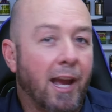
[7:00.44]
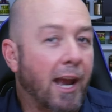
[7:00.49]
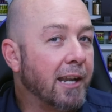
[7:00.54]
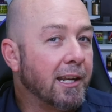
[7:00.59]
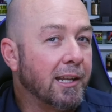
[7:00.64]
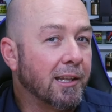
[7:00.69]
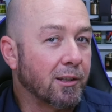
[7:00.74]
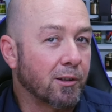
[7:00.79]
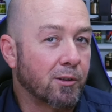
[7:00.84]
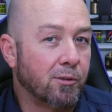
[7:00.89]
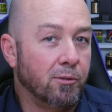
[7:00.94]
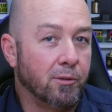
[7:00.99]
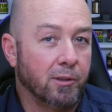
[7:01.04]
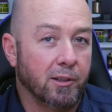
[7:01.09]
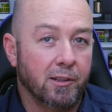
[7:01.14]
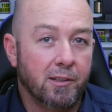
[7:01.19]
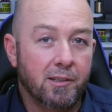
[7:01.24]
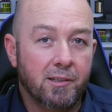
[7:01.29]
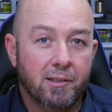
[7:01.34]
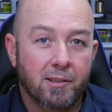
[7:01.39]
any of the
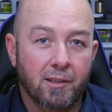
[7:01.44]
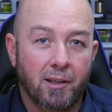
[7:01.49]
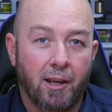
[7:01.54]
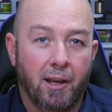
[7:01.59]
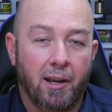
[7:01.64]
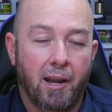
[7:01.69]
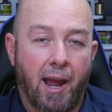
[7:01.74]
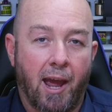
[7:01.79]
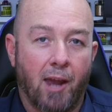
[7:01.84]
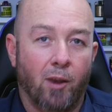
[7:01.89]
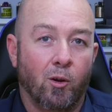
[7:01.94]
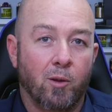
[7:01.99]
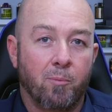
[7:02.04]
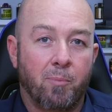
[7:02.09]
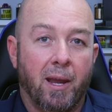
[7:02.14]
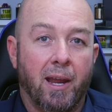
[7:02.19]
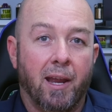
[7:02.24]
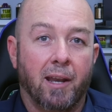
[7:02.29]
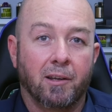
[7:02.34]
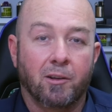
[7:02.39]
Cougars and alloy
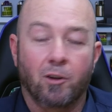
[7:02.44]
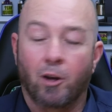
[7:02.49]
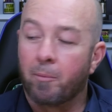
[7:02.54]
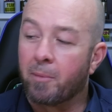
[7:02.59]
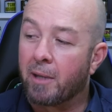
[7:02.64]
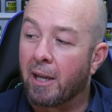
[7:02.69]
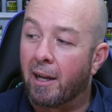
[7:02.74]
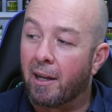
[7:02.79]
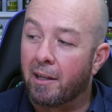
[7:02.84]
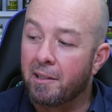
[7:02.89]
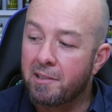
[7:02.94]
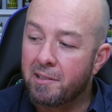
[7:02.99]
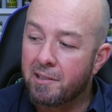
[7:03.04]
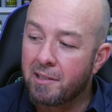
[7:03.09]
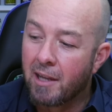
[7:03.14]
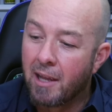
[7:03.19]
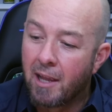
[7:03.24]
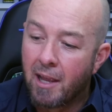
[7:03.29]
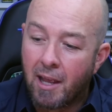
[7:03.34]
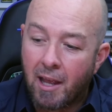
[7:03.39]
pan type cars.